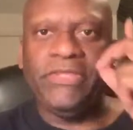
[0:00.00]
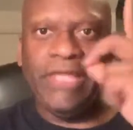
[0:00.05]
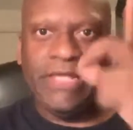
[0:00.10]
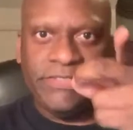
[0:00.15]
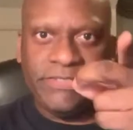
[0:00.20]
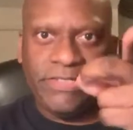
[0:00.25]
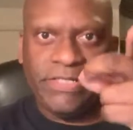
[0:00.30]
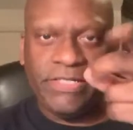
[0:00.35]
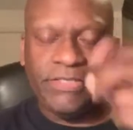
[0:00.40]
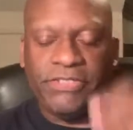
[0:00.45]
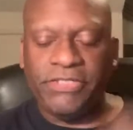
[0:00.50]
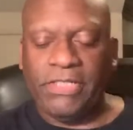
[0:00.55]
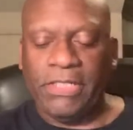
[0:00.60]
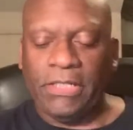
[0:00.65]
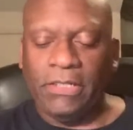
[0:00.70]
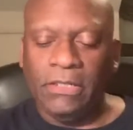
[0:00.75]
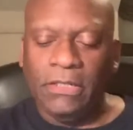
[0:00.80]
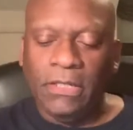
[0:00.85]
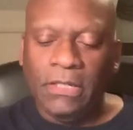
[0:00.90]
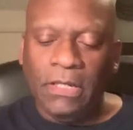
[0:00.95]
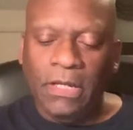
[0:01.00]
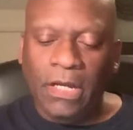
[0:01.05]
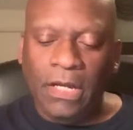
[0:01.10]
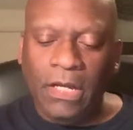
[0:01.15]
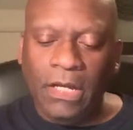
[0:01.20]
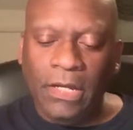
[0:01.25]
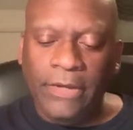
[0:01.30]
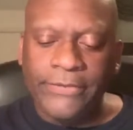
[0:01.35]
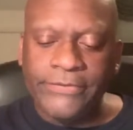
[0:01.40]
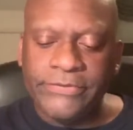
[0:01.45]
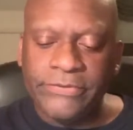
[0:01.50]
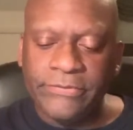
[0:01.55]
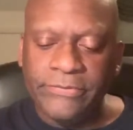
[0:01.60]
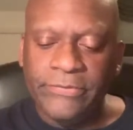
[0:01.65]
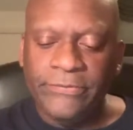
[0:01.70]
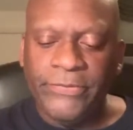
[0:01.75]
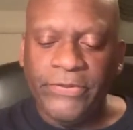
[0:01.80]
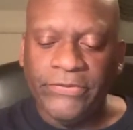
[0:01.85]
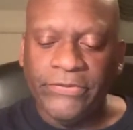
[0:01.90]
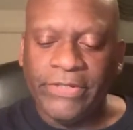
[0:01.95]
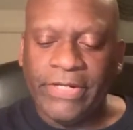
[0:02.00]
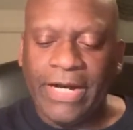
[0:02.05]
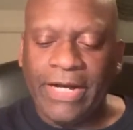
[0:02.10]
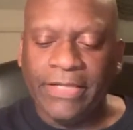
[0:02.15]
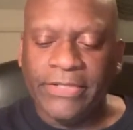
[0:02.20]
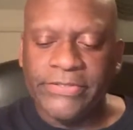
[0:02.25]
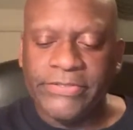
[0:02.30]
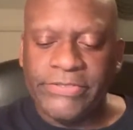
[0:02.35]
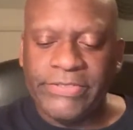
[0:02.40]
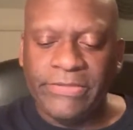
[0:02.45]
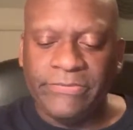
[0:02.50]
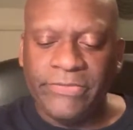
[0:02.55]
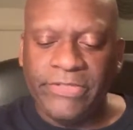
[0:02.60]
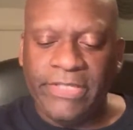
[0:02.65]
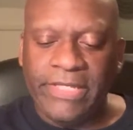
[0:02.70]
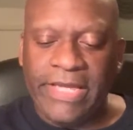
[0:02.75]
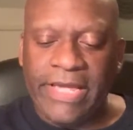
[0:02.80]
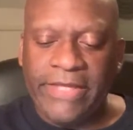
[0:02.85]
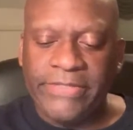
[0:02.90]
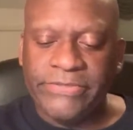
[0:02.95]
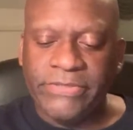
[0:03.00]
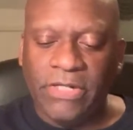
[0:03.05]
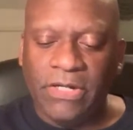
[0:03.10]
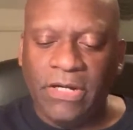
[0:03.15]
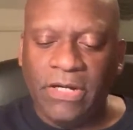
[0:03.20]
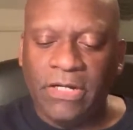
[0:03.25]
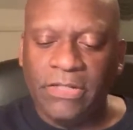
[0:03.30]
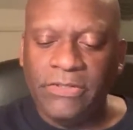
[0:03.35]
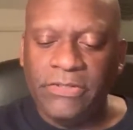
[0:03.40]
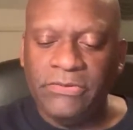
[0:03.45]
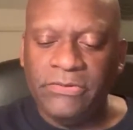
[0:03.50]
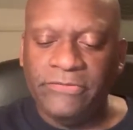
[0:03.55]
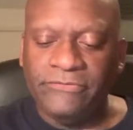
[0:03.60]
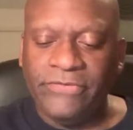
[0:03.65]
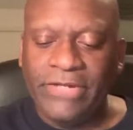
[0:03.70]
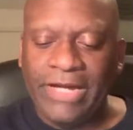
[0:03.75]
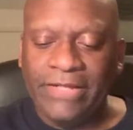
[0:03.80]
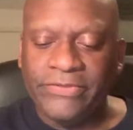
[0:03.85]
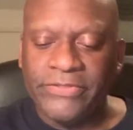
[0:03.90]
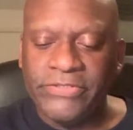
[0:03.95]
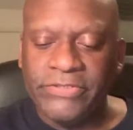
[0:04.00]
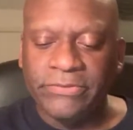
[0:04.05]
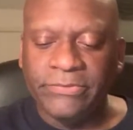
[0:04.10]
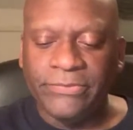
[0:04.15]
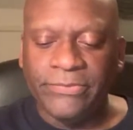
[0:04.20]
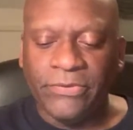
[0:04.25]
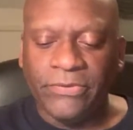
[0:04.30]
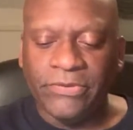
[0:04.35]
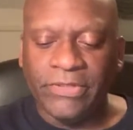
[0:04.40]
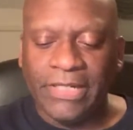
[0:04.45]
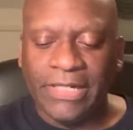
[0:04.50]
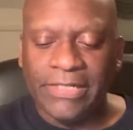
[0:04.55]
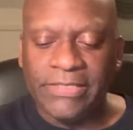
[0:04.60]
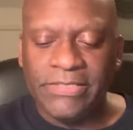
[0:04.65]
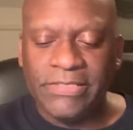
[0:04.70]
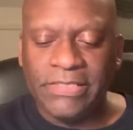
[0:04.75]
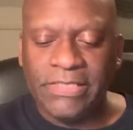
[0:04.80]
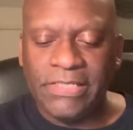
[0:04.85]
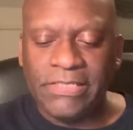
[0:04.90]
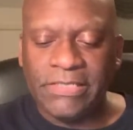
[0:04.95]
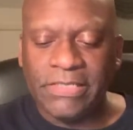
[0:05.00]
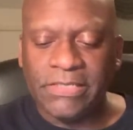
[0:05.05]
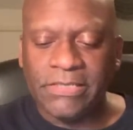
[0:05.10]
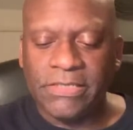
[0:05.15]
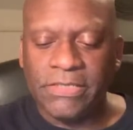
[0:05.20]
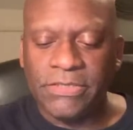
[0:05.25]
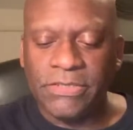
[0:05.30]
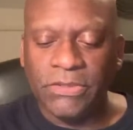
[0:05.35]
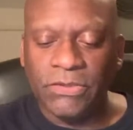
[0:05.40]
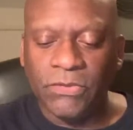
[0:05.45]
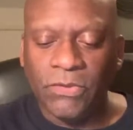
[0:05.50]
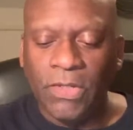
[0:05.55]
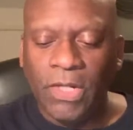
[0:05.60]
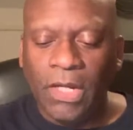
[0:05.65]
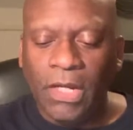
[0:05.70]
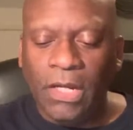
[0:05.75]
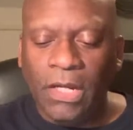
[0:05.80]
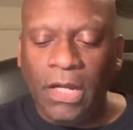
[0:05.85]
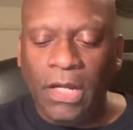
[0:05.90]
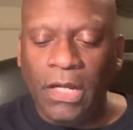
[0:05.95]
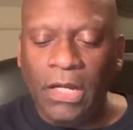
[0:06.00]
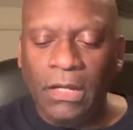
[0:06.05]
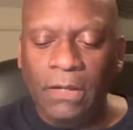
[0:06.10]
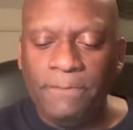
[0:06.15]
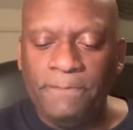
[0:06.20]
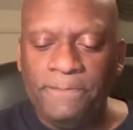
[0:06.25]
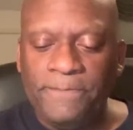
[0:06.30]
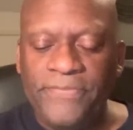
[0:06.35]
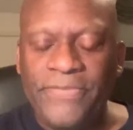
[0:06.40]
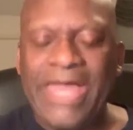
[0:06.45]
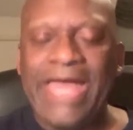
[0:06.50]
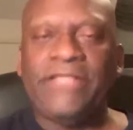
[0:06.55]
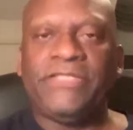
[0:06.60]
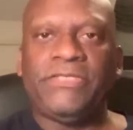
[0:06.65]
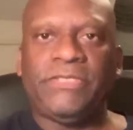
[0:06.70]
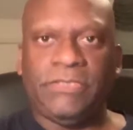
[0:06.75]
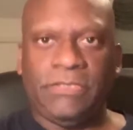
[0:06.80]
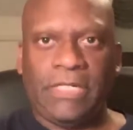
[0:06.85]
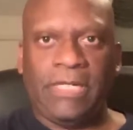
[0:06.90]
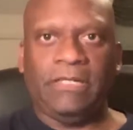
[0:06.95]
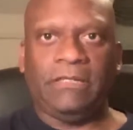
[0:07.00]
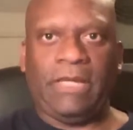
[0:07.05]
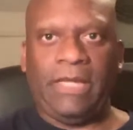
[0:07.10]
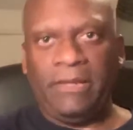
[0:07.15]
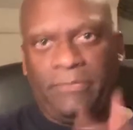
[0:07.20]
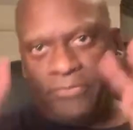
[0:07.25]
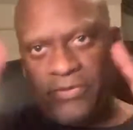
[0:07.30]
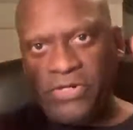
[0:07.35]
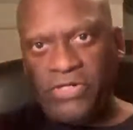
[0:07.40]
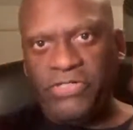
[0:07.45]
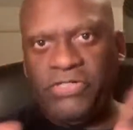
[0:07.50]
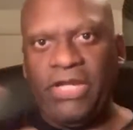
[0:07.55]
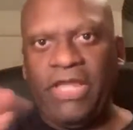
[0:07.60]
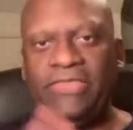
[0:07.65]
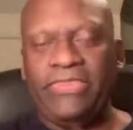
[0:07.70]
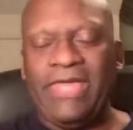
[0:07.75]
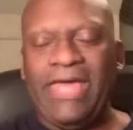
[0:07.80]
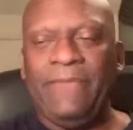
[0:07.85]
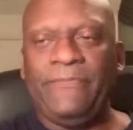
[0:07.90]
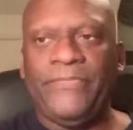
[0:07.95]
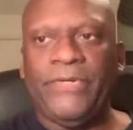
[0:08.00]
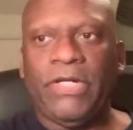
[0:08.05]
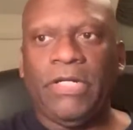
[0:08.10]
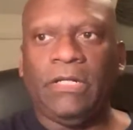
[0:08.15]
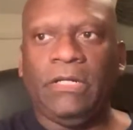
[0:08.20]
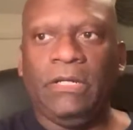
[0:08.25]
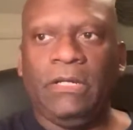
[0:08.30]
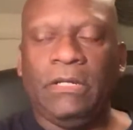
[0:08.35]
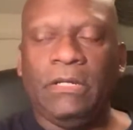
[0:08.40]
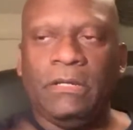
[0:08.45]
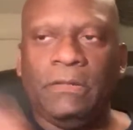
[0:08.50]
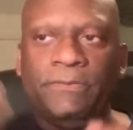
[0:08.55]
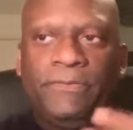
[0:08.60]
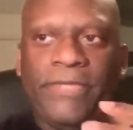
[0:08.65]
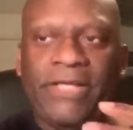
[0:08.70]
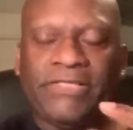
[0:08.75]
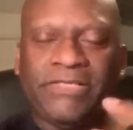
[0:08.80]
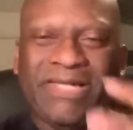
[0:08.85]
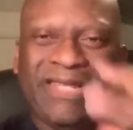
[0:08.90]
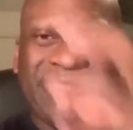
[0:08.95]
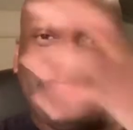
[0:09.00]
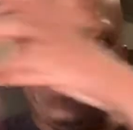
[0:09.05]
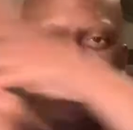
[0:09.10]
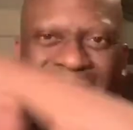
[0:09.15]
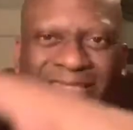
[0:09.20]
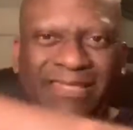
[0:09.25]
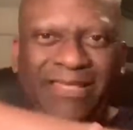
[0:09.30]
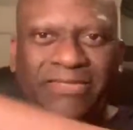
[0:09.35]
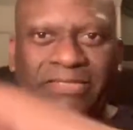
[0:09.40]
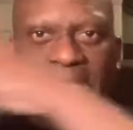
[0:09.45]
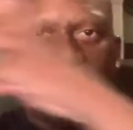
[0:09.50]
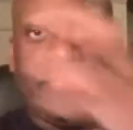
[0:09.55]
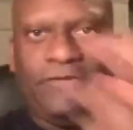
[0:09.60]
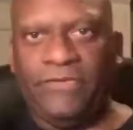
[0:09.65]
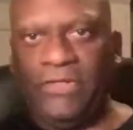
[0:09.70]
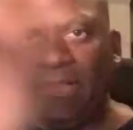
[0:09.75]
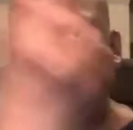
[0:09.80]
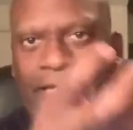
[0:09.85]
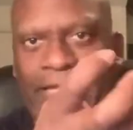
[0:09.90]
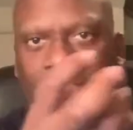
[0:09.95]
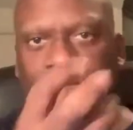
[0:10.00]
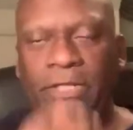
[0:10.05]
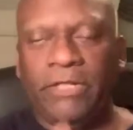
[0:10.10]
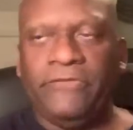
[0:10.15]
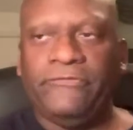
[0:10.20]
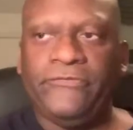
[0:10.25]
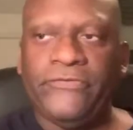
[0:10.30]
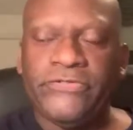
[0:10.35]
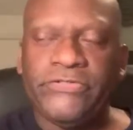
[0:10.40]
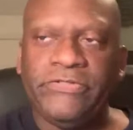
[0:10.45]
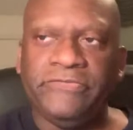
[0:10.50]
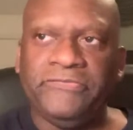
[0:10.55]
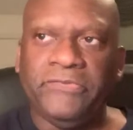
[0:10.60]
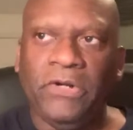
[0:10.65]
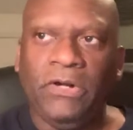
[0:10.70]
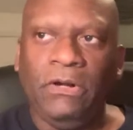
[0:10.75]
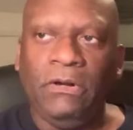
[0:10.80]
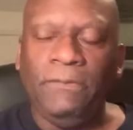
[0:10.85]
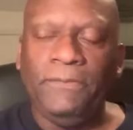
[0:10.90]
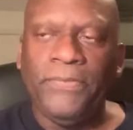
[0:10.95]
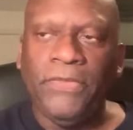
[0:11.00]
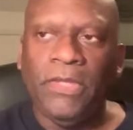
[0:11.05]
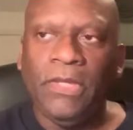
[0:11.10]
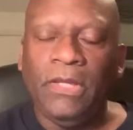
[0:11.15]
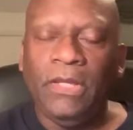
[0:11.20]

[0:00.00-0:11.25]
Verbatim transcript: they did, Chi, uh, to rebuild the Coliseum with the A's gone. You would have gotten the Super Bowl nod, Zennie 62. Uh, that's I, I appreciate that, but that's kind of taking things out of alignment. First of all,